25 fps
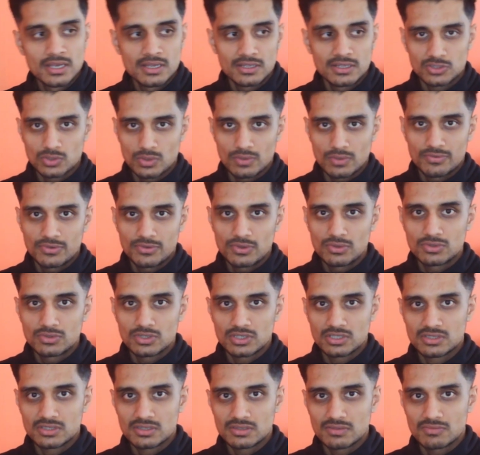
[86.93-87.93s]
So if you
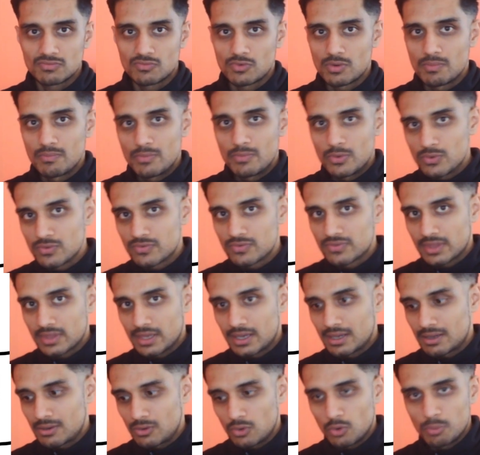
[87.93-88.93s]
just remove
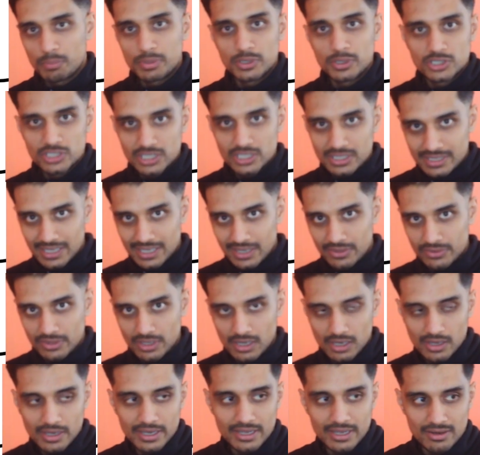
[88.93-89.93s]
that or push it down the
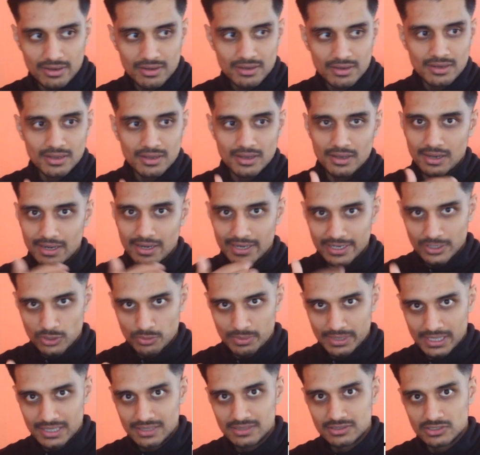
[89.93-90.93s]
line a little
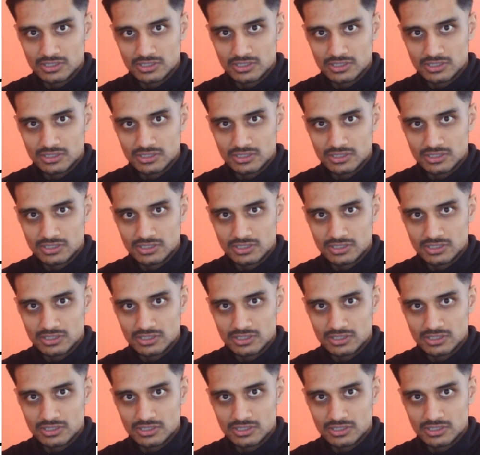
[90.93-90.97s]
bit,